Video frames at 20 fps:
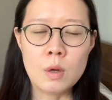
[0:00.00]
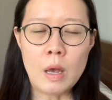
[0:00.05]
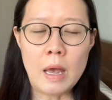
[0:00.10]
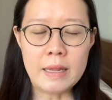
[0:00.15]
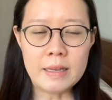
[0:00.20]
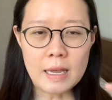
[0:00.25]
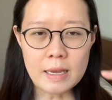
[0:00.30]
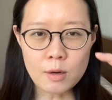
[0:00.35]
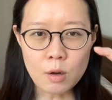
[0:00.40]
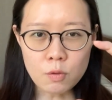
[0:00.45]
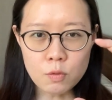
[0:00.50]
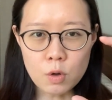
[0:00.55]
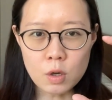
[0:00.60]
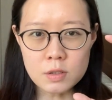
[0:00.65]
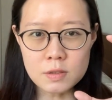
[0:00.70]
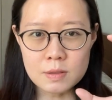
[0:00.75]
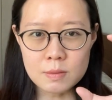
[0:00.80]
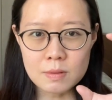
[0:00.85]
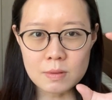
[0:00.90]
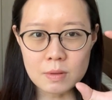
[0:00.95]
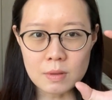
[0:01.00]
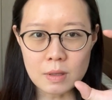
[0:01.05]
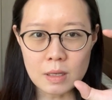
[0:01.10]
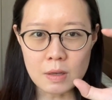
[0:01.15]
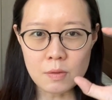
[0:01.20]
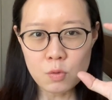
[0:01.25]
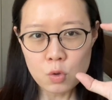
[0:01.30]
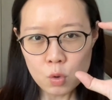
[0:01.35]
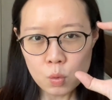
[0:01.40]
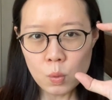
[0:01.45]
And of course,
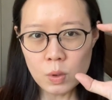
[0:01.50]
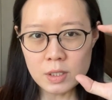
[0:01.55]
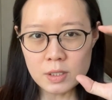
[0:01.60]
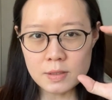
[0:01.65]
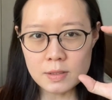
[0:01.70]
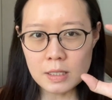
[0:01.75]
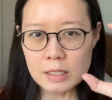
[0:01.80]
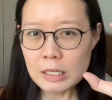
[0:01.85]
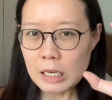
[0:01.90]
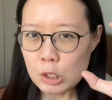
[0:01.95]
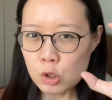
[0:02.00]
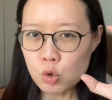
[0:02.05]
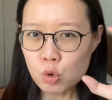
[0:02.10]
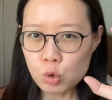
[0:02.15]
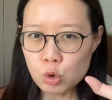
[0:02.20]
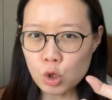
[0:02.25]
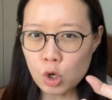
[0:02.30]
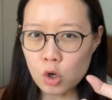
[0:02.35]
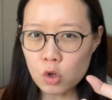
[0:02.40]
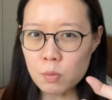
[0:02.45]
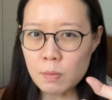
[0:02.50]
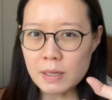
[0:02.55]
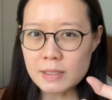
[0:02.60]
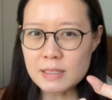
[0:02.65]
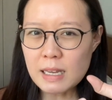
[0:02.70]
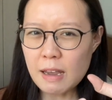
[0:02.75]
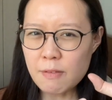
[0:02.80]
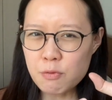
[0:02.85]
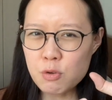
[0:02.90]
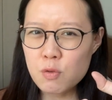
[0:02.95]
if you were the circle, you could talk. You might
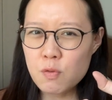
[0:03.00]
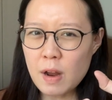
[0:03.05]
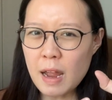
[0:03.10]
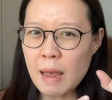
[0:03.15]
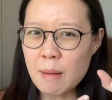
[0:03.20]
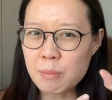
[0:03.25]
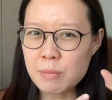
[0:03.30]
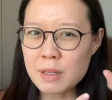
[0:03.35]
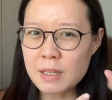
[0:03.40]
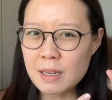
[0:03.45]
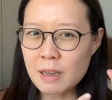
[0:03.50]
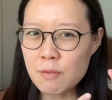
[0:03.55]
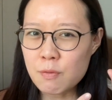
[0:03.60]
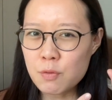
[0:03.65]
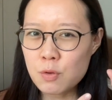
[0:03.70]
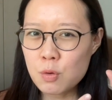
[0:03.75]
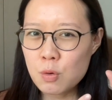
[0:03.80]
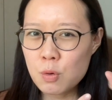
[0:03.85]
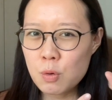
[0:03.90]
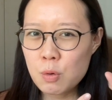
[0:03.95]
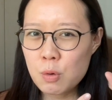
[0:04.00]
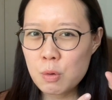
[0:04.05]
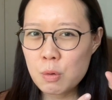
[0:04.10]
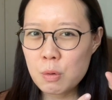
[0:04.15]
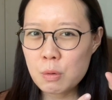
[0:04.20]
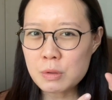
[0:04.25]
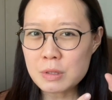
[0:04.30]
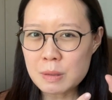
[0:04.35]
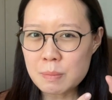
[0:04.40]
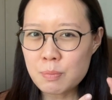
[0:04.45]
say, I feel very empty, I feel
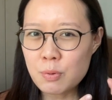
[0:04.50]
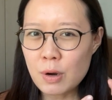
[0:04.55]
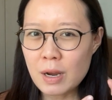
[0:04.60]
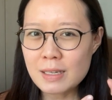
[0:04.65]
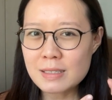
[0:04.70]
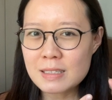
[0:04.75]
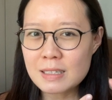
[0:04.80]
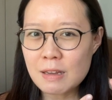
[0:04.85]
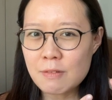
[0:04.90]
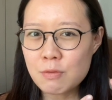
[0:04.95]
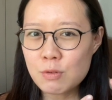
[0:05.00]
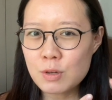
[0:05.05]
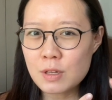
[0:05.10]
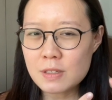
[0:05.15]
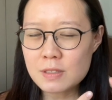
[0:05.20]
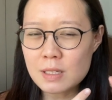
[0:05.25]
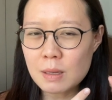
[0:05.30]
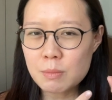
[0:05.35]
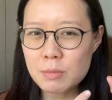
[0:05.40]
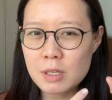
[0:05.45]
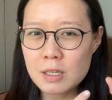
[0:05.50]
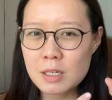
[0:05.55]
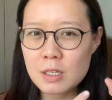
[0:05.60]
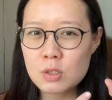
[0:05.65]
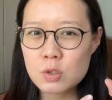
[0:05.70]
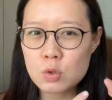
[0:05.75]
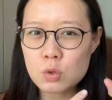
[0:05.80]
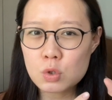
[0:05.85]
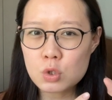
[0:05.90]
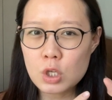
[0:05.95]
depressed, and I feel that something
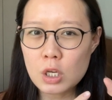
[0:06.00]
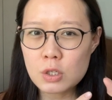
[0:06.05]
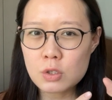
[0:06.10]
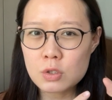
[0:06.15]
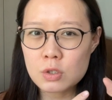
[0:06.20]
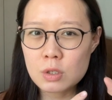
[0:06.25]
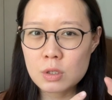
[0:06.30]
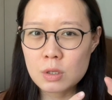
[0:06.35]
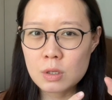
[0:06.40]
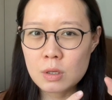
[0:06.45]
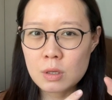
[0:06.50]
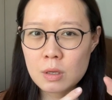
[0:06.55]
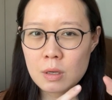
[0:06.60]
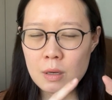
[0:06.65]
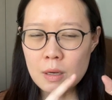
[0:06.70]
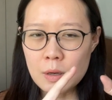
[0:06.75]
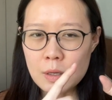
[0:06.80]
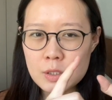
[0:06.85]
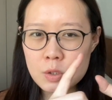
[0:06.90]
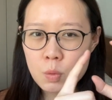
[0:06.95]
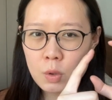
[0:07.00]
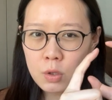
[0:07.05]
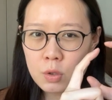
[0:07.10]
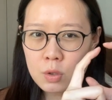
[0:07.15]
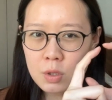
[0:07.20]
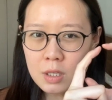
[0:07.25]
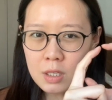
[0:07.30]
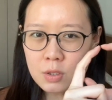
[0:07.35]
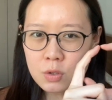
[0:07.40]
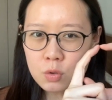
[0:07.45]
needs to change. Actually, what you
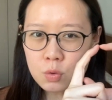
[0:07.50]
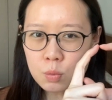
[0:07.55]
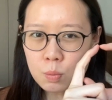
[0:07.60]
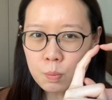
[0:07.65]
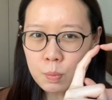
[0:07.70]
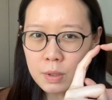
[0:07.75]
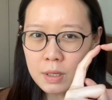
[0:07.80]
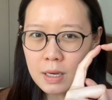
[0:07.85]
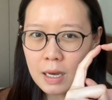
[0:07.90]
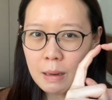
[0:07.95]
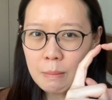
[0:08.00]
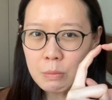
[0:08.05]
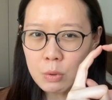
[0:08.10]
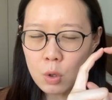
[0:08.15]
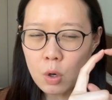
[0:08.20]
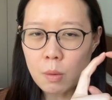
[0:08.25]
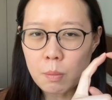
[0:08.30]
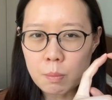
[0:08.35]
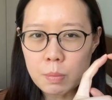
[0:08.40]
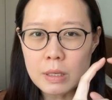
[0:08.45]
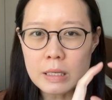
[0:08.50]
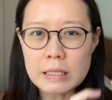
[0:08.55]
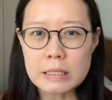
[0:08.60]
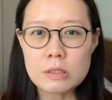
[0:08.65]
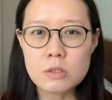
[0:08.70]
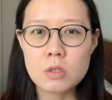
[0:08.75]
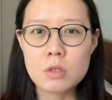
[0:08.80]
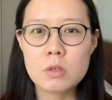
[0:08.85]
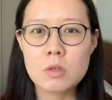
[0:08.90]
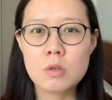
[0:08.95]
need is to become
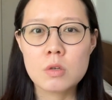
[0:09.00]
complete.